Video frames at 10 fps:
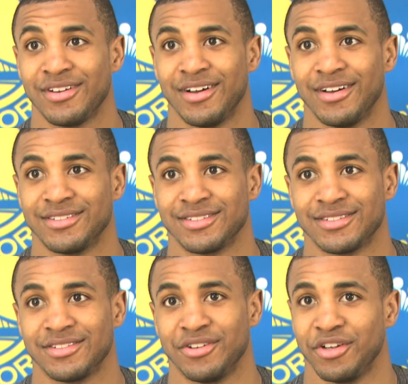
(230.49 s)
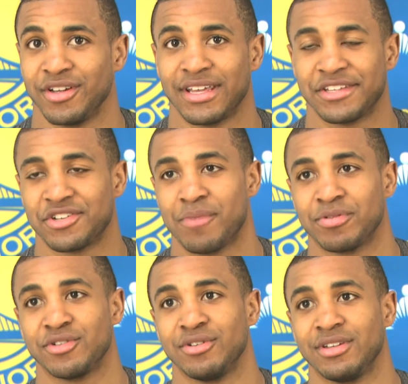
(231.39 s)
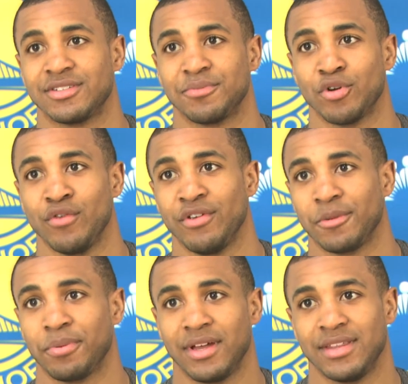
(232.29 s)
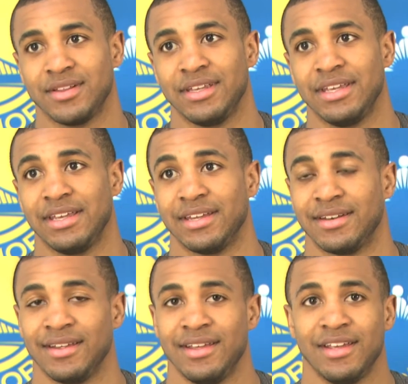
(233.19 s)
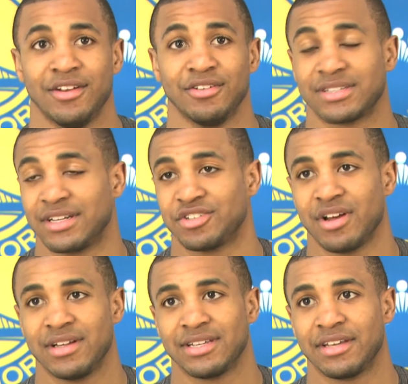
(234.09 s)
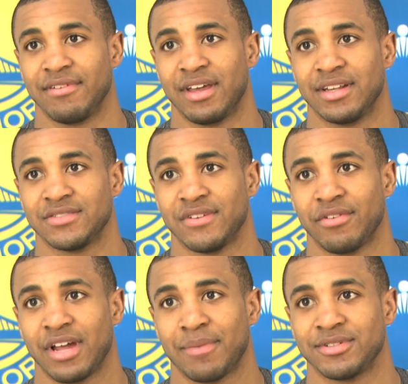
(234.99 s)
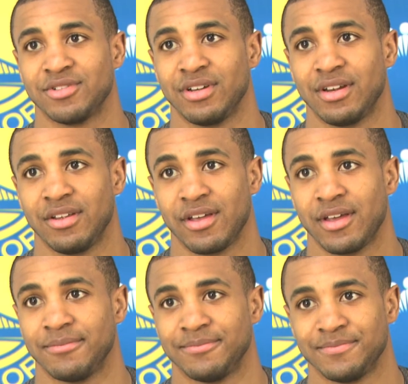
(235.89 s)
Uh, it's just, you know, you're going to get your opportunities to prove you can play in the league, and you, know, you just got to try and take advantage of every opportunity you get.